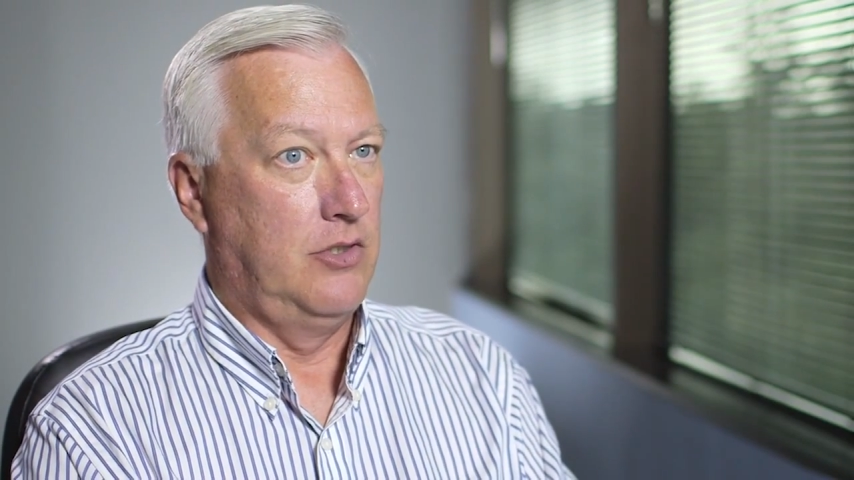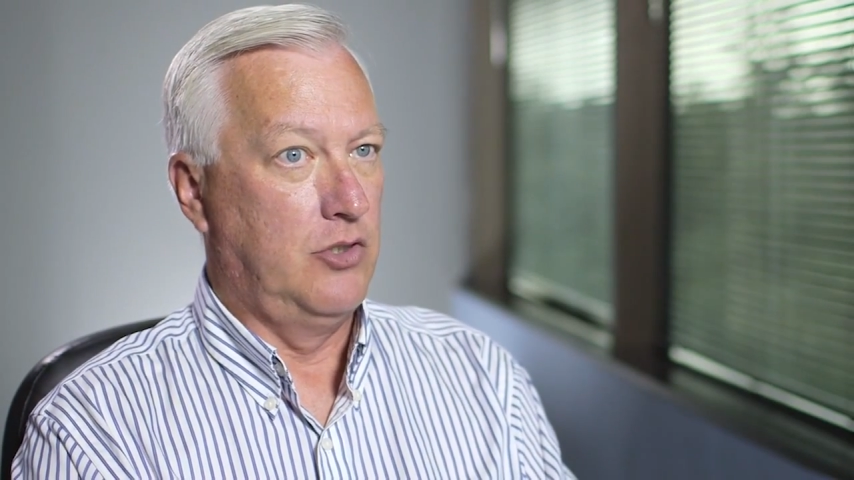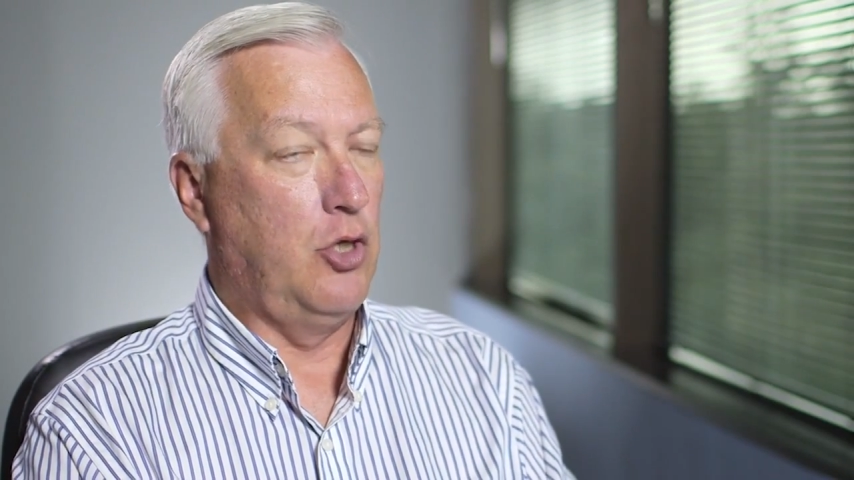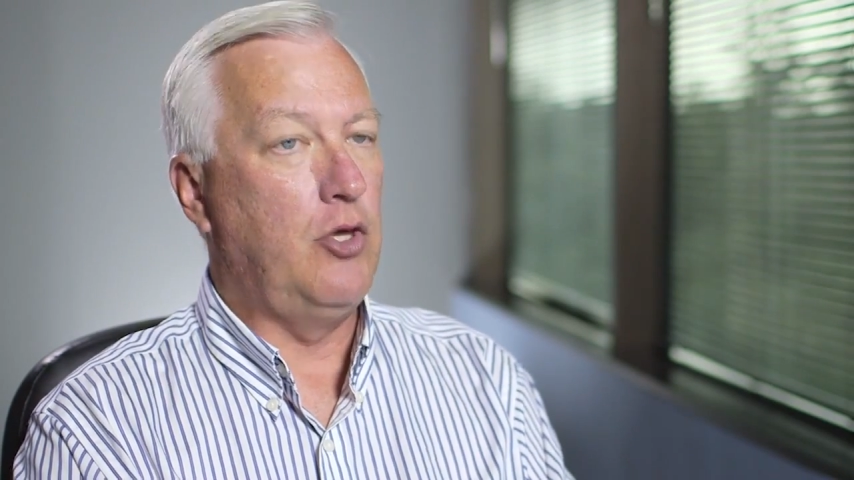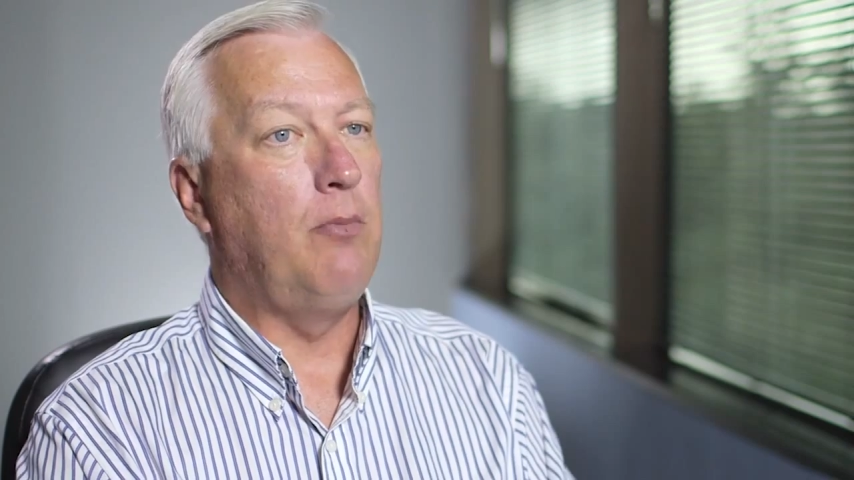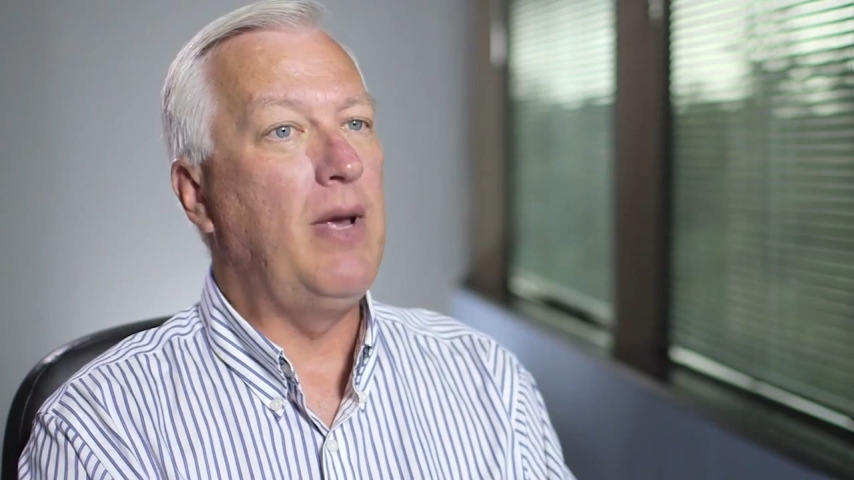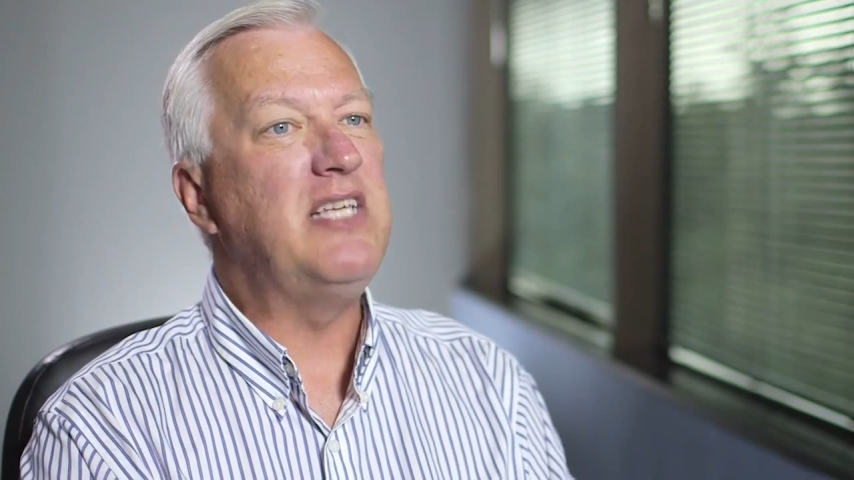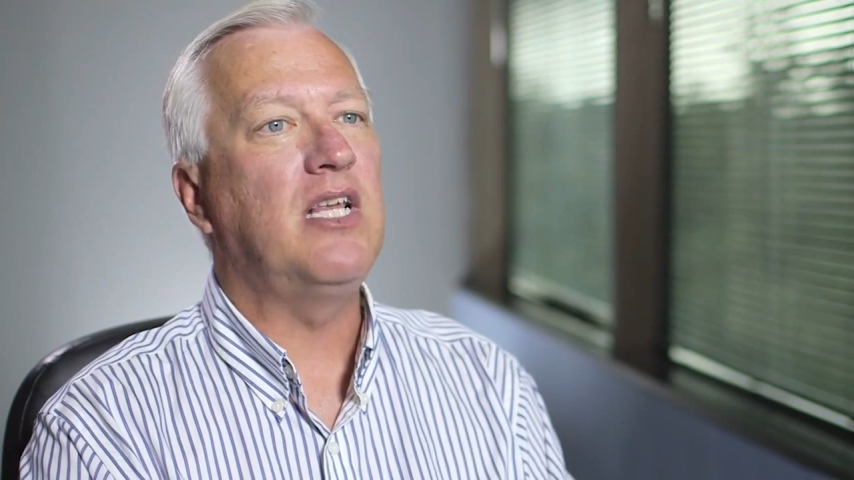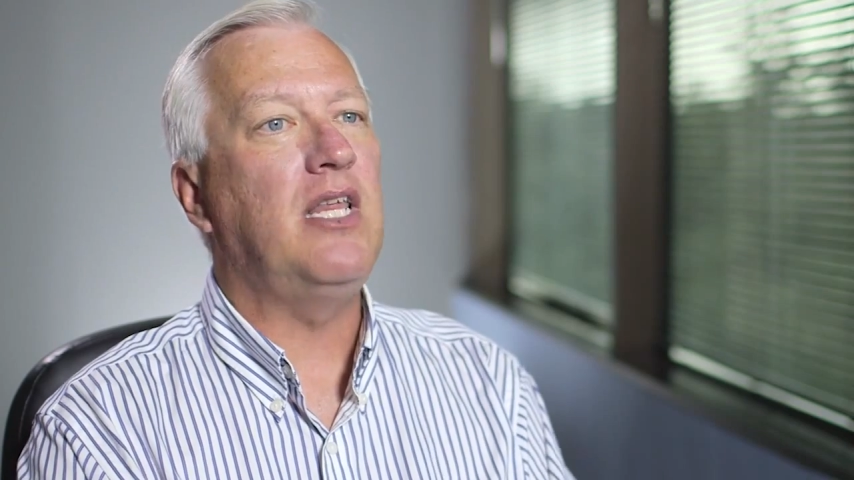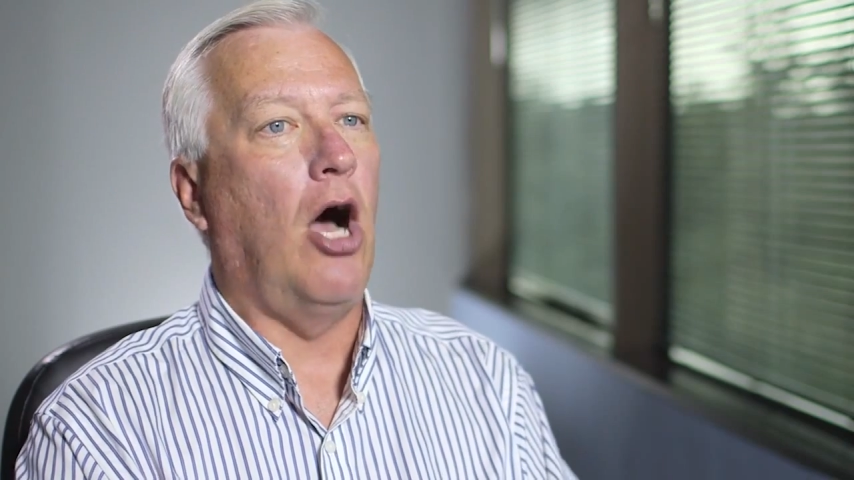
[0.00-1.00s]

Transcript: So they're basically